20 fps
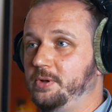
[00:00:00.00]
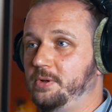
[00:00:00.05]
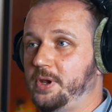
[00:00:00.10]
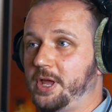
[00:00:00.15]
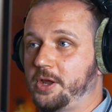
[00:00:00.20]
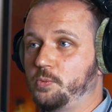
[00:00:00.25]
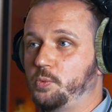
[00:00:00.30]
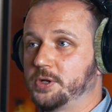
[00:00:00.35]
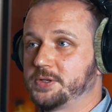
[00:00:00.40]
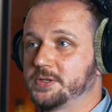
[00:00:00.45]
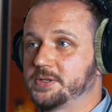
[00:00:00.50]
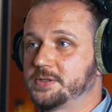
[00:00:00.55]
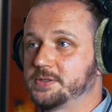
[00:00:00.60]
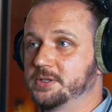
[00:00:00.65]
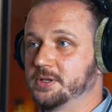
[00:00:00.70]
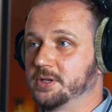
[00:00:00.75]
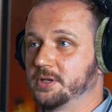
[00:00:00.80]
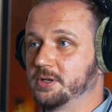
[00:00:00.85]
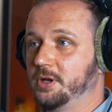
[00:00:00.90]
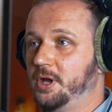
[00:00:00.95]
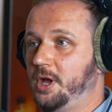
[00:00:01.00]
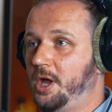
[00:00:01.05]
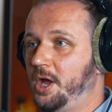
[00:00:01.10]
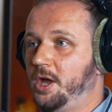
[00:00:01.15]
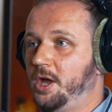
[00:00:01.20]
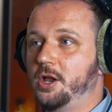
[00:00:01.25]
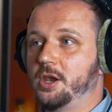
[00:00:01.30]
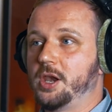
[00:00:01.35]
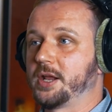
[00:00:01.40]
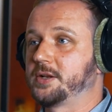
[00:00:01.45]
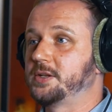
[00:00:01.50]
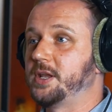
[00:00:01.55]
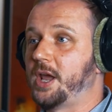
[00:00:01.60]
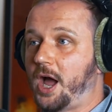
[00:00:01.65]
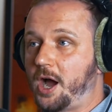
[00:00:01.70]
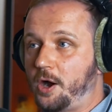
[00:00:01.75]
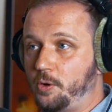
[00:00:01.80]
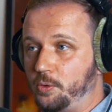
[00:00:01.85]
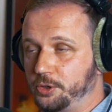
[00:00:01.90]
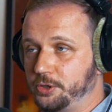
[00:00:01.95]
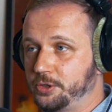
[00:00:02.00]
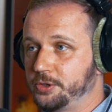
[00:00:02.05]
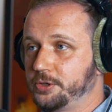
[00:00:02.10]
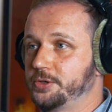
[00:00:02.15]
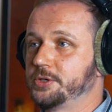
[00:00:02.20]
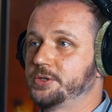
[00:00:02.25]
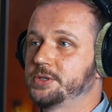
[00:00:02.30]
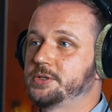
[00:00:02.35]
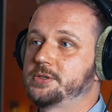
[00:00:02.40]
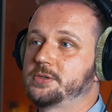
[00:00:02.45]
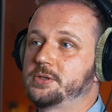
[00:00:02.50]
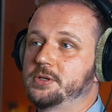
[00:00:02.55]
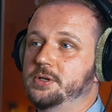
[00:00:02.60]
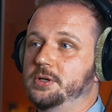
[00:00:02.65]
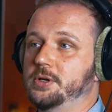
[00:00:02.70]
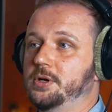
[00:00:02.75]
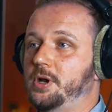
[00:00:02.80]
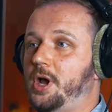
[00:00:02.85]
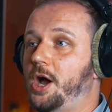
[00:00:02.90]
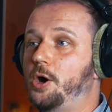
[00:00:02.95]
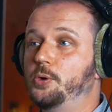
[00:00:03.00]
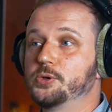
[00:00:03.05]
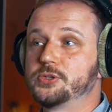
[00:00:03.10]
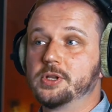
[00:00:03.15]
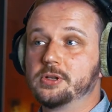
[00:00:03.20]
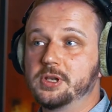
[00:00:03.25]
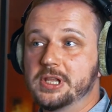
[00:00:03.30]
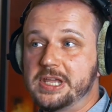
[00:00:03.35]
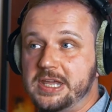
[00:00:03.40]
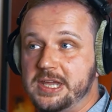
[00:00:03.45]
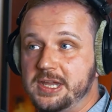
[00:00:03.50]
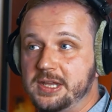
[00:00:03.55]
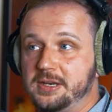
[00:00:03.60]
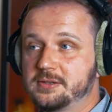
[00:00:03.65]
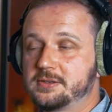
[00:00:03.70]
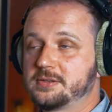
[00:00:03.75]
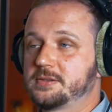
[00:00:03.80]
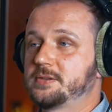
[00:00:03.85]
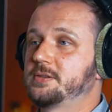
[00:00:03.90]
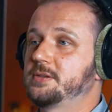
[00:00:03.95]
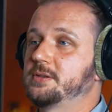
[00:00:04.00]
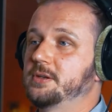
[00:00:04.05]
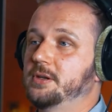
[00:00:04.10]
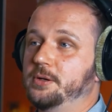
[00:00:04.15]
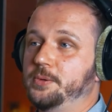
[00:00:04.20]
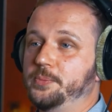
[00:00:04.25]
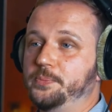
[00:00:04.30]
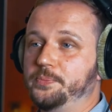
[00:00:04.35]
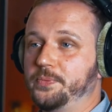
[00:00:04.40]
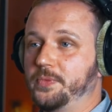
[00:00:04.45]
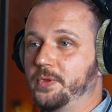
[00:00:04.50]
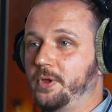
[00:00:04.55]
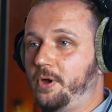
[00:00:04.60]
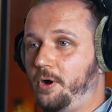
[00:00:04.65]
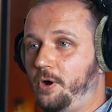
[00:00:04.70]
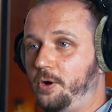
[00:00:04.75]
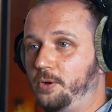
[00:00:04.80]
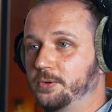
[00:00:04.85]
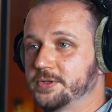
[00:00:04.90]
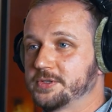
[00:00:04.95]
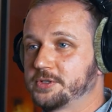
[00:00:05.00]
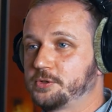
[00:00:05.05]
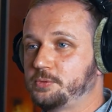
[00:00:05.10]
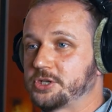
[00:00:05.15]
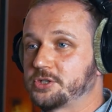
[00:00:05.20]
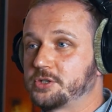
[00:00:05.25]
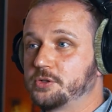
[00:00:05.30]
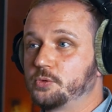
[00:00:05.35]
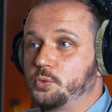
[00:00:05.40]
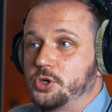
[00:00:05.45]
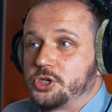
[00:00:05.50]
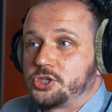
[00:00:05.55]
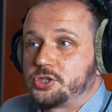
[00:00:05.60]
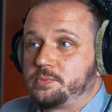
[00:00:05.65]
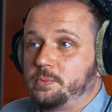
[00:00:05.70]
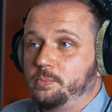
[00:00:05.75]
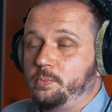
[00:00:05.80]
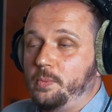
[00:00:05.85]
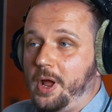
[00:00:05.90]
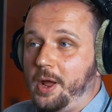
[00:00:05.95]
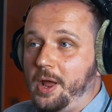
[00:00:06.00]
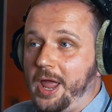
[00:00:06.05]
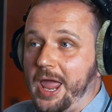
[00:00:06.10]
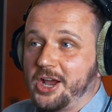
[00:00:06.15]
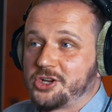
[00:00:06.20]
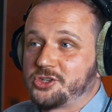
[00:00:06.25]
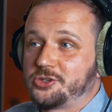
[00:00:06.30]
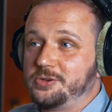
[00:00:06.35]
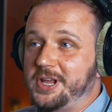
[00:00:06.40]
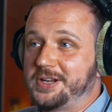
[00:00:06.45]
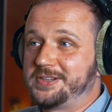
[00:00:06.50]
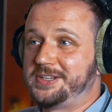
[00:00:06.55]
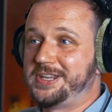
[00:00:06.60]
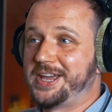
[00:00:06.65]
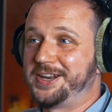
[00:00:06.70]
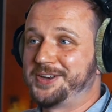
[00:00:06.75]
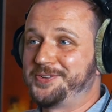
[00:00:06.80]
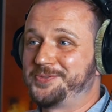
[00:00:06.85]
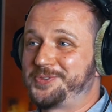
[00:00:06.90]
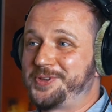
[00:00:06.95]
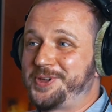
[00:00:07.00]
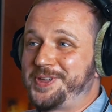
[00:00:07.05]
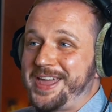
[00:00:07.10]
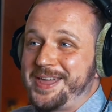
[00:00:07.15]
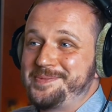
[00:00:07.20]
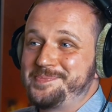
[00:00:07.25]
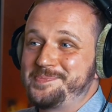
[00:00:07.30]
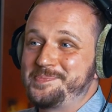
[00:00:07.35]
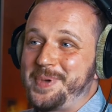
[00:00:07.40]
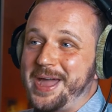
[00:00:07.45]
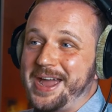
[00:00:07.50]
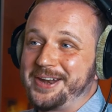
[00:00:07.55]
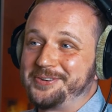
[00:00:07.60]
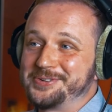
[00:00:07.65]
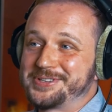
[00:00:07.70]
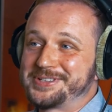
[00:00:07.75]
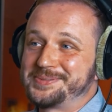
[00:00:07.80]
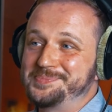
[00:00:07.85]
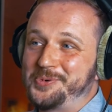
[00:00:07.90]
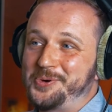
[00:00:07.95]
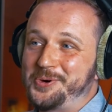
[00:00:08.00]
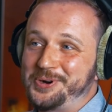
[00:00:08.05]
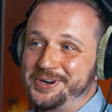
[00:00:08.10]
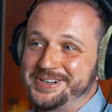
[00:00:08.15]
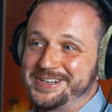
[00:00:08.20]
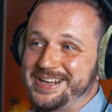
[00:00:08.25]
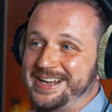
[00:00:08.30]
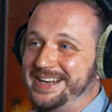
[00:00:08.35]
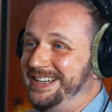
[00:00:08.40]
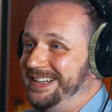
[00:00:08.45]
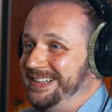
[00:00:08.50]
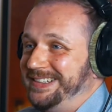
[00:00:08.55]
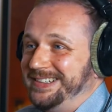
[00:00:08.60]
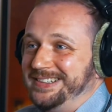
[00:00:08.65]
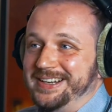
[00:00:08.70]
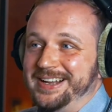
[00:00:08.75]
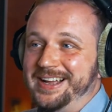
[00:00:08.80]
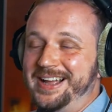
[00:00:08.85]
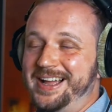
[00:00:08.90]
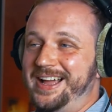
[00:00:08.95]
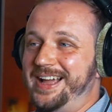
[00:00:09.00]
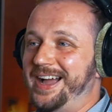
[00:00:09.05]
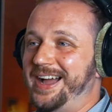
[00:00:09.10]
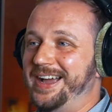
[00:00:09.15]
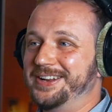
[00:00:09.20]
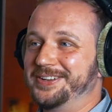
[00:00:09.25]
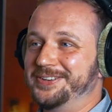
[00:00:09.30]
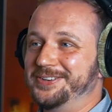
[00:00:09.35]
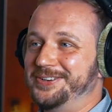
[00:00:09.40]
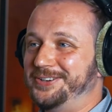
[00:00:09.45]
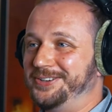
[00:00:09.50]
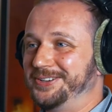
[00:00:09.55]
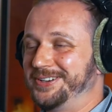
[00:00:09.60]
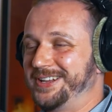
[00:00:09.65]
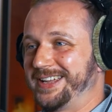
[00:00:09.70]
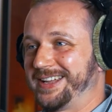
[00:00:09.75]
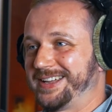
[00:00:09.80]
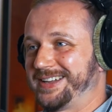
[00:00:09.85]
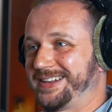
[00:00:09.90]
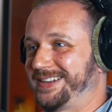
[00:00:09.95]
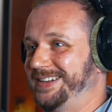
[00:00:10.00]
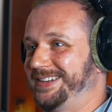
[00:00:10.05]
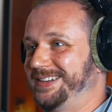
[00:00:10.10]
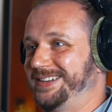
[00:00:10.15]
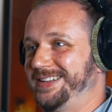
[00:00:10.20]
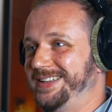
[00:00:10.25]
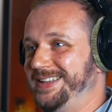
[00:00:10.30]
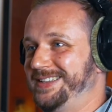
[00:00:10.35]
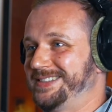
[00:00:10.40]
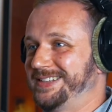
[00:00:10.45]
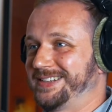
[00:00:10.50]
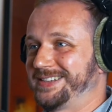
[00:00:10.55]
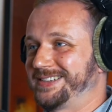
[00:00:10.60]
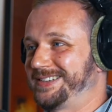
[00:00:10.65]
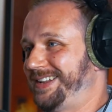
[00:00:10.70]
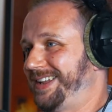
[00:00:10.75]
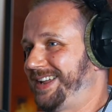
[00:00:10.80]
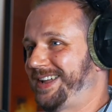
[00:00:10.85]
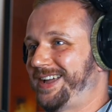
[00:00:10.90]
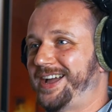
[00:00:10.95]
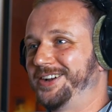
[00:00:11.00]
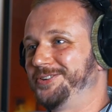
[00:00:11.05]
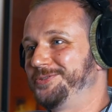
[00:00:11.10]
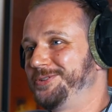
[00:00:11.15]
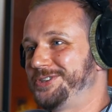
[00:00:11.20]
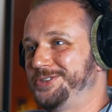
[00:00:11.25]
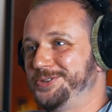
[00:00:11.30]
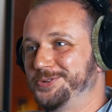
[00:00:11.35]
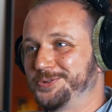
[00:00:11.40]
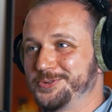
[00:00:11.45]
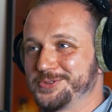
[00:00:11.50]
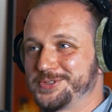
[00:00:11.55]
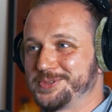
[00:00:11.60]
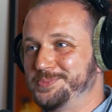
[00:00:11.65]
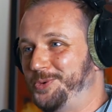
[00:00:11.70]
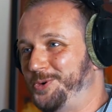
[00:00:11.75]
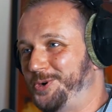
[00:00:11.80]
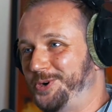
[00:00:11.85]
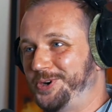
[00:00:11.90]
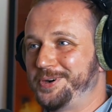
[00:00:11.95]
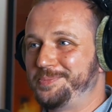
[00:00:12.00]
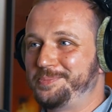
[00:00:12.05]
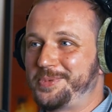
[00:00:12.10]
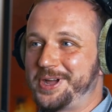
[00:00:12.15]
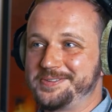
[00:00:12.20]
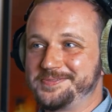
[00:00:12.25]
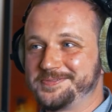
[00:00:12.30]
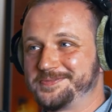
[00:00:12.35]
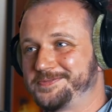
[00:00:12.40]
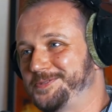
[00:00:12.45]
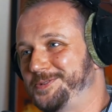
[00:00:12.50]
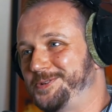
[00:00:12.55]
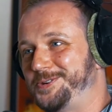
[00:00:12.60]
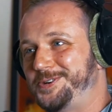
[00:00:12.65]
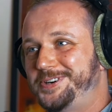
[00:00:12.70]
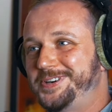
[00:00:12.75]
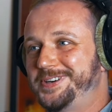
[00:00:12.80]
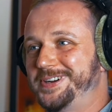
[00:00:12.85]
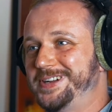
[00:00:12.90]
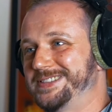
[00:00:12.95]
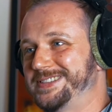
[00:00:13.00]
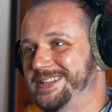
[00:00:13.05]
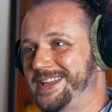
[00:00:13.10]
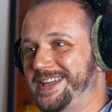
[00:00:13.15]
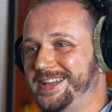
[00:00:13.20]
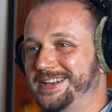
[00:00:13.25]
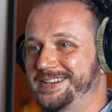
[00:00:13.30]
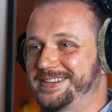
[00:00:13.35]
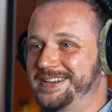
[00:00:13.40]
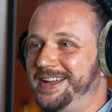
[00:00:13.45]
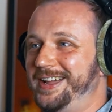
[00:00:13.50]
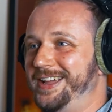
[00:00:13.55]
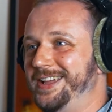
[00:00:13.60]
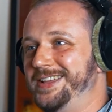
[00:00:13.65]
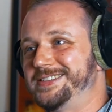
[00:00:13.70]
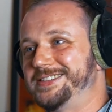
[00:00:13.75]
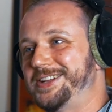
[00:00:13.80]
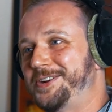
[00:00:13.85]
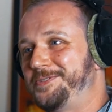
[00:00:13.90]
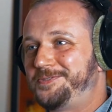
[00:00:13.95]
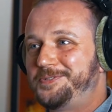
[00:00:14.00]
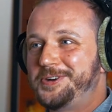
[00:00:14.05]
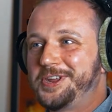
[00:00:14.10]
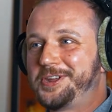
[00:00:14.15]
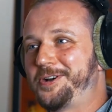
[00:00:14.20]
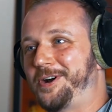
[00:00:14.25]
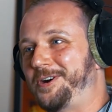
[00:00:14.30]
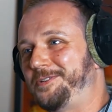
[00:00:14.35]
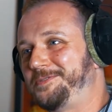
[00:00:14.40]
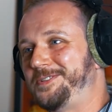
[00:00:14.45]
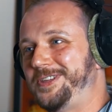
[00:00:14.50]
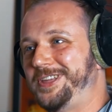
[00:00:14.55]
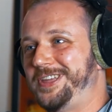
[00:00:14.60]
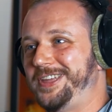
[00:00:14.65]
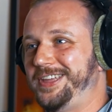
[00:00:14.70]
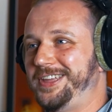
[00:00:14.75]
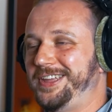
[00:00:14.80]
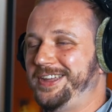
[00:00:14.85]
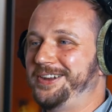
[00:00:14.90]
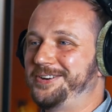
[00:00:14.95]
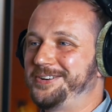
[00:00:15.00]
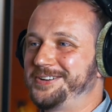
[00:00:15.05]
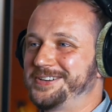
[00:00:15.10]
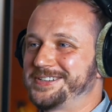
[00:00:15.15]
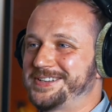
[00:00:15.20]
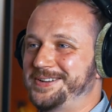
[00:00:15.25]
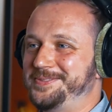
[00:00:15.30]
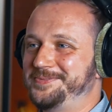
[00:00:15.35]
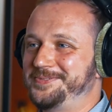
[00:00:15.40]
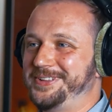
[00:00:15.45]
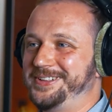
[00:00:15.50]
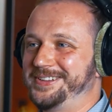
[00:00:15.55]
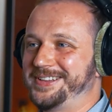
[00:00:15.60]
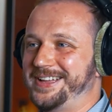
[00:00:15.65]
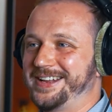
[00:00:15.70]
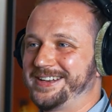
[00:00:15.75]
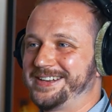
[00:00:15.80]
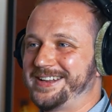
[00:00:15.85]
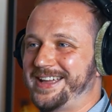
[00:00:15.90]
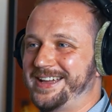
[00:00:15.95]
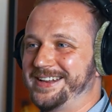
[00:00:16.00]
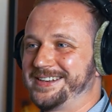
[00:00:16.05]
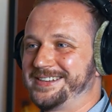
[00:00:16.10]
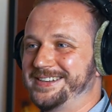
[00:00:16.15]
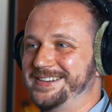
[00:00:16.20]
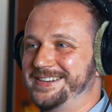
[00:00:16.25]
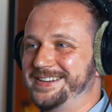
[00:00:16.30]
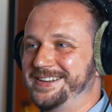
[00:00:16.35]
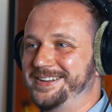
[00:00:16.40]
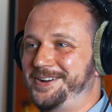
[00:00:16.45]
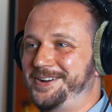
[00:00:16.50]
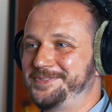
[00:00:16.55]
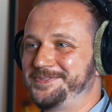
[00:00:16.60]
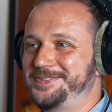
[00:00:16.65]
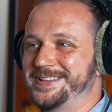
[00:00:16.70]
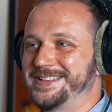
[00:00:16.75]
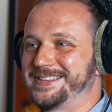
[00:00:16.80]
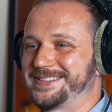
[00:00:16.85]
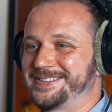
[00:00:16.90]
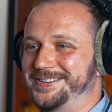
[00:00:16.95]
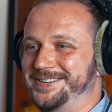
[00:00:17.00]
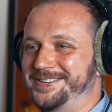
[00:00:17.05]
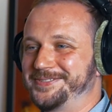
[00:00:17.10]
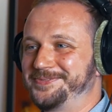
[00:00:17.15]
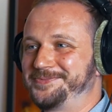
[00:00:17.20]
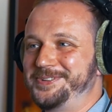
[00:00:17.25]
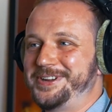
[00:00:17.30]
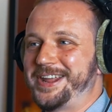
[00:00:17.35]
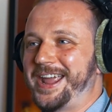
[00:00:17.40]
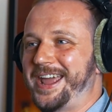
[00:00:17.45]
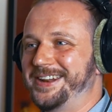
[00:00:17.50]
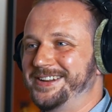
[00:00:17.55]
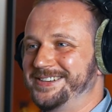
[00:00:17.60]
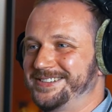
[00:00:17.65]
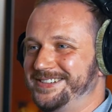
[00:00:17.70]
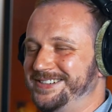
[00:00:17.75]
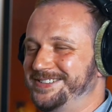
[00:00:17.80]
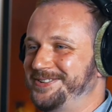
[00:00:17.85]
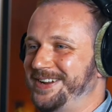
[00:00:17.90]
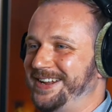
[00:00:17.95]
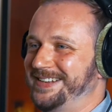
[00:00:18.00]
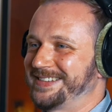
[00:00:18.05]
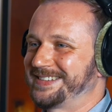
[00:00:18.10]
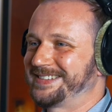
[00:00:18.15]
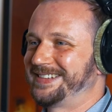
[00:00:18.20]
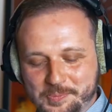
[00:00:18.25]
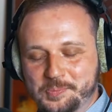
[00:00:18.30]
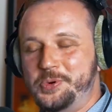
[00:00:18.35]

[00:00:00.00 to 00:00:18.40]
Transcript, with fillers: Like, what is the like the hours, uh, how is the lead, um, all this question, which actually at the end of the day matters more than I don't know, like uh, is it like hundred euros more a month, or is that is there free coffee or something like that in the office, or free energy drinks?